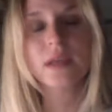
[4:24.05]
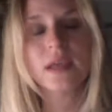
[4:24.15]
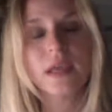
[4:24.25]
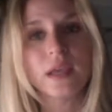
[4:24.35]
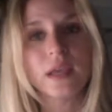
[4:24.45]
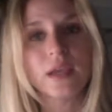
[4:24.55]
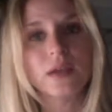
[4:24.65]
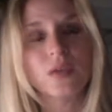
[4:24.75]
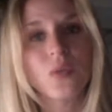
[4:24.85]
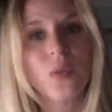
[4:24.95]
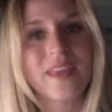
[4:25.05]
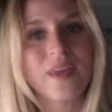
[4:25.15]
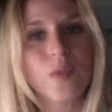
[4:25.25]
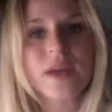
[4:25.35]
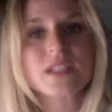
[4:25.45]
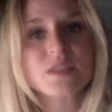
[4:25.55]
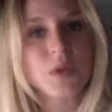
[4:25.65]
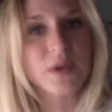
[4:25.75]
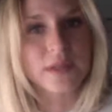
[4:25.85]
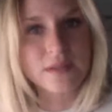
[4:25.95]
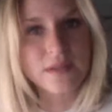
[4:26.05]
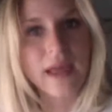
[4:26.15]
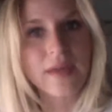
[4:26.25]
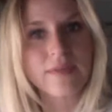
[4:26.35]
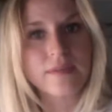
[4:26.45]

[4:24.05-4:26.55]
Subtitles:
in the way that we experience life.